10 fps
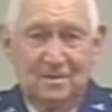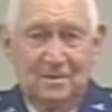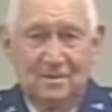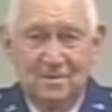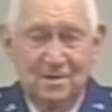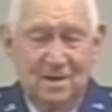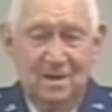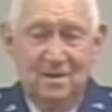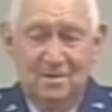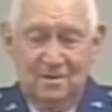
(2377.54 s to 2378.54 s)
you sit
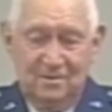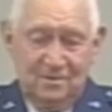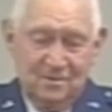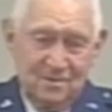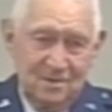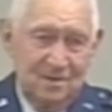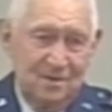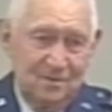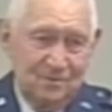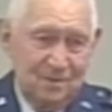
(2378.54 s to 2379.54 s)
down, you, you're sitting
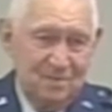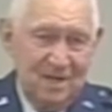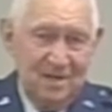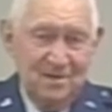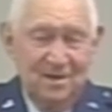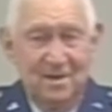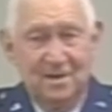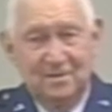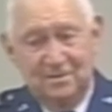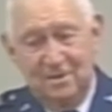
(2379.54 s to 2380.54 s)
on somebody's
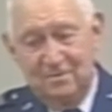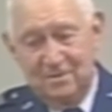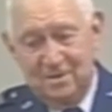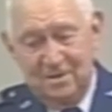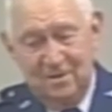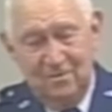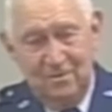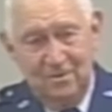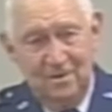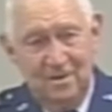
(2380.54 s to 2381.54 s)
legs, or they were sitting on
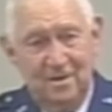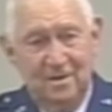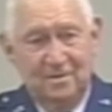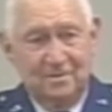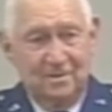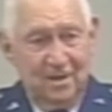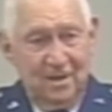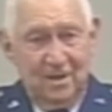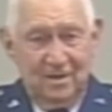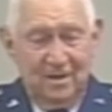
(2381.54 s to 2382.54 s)
your legs,
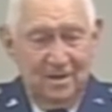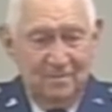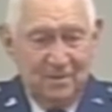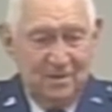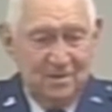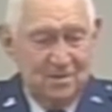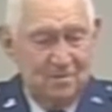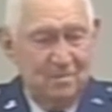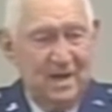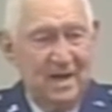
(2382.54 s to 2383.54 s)
leaning up against
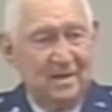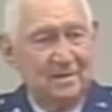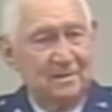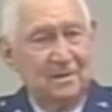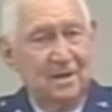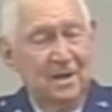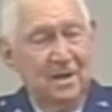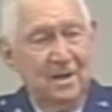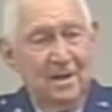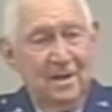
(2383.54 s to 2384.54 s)
your back,
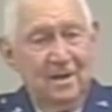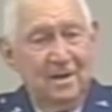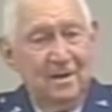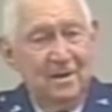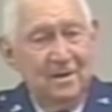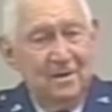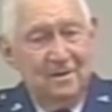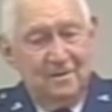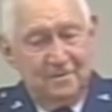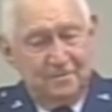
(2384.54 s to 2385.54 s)
and
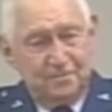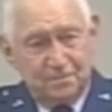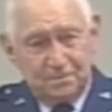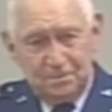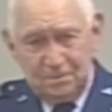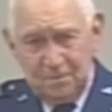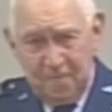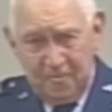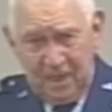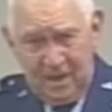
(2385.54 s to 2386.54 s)
uh,
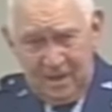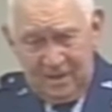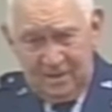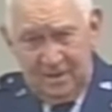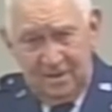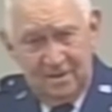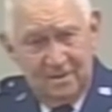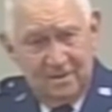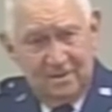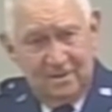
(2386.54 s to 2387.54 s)
the
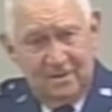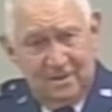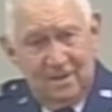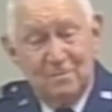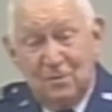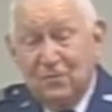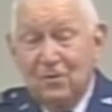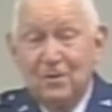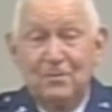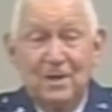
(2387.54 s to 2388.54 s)
uh,
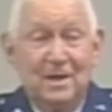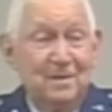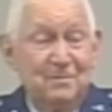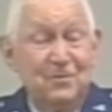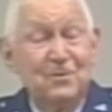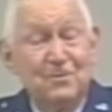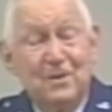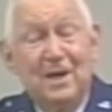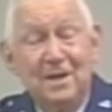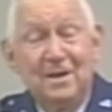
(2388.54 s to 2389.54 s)
before you went in, before we
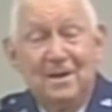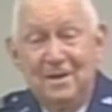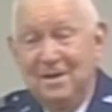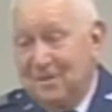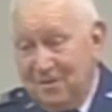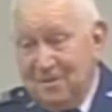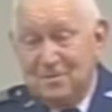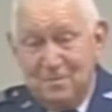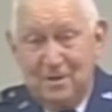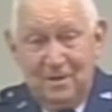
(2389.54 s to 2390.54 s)
went in the, into this
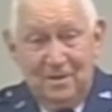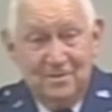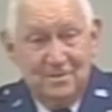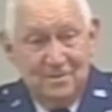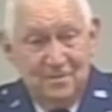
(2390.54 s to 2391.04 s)
place,